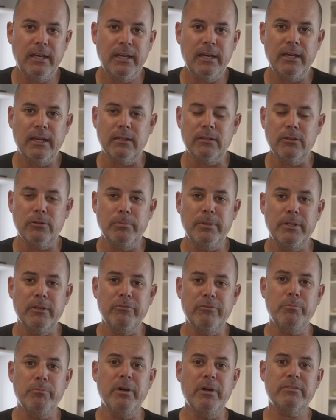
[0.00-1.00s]
add a little bit
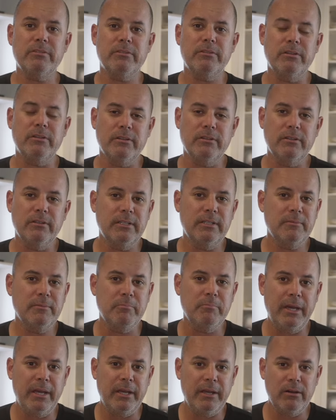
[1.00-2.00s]
of mustard,
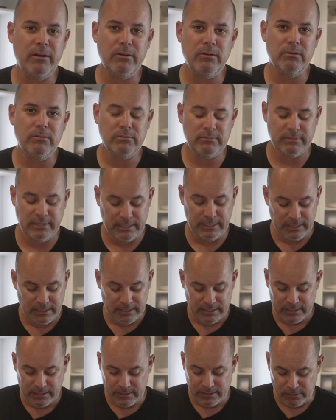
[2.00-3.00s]
mayo,
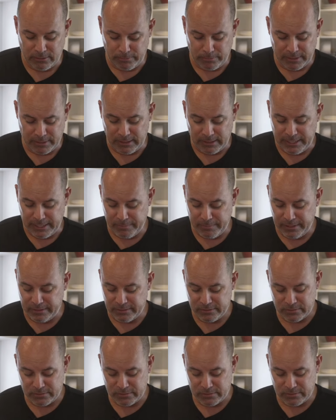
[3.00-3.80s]
a little bit of lemon.